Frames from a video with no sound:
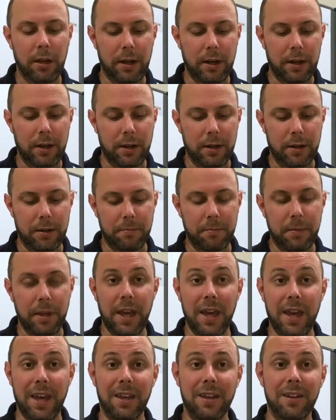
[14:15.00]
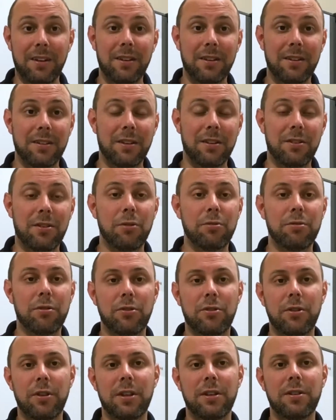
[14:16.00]
And the
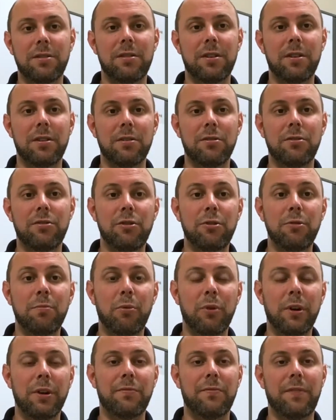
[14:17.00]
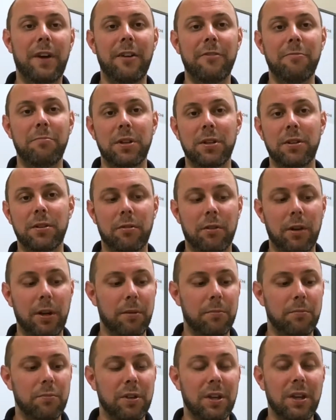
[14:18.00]
dosage of this is 2.5
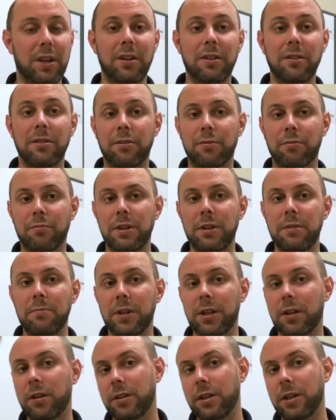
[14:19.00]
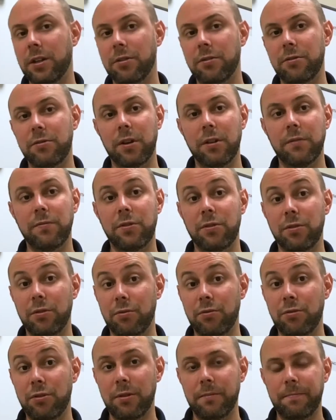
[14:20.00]
milligrams in 3 milliliters of
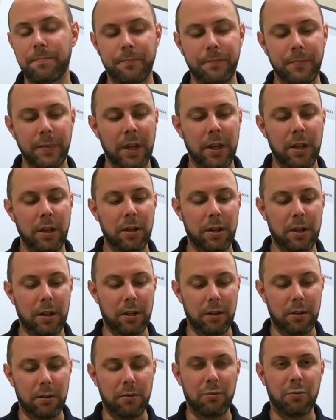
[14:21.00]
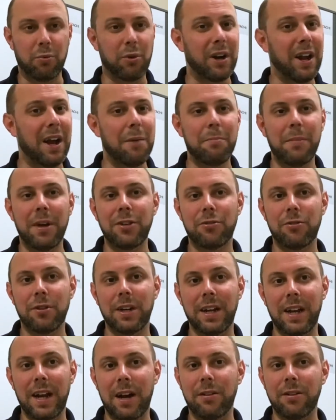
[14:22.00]
solution. We're not
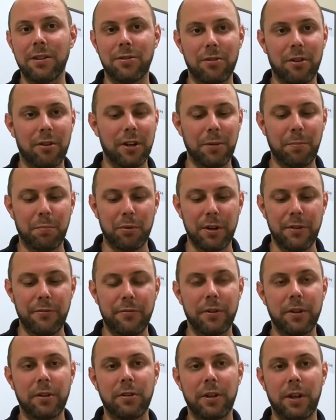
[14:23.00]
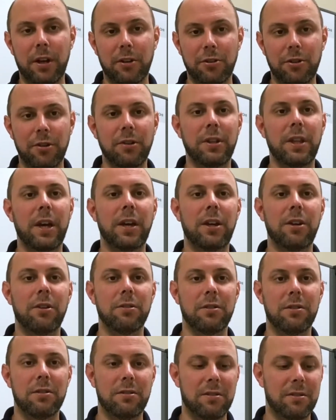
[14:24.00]
measuring it out. It's already pre-filled, and I'll show you that
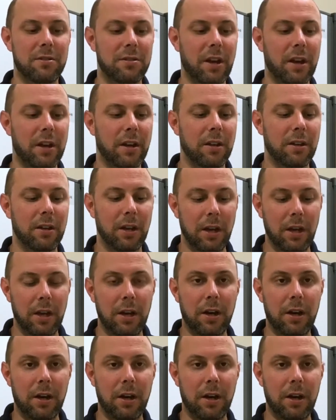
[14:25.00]
here in just a second.